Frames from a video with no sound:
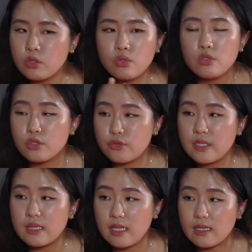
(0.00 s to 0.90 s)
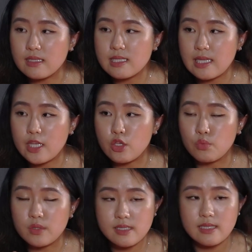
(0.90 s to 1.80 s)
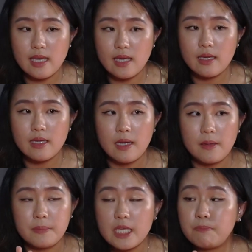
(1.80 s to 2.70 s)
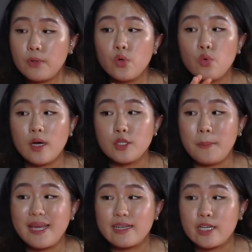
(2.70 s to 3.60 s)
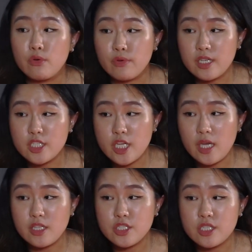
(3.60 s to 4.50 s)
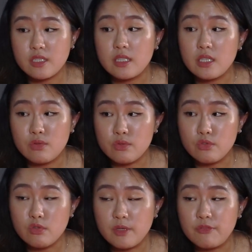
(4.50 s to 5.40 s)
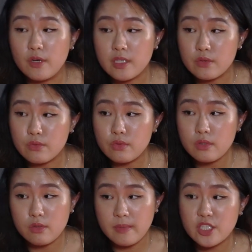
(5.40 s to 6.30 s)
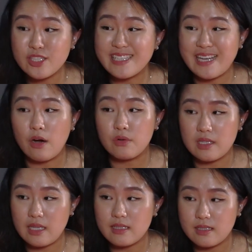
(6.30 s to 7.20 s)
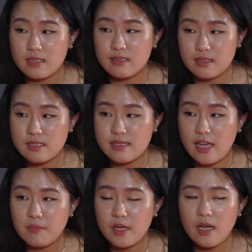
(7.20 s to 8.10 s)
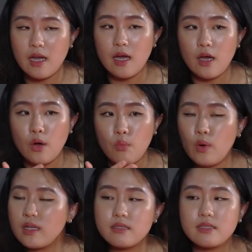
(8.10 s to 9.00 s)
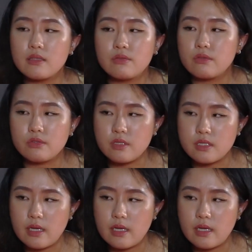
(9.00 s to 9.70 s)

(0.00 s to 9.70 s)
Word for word: two to three things that you would say people who want to make a career change mm-hmm. need to do before they do? You mentioned a calculated yeah. step. What is that two to three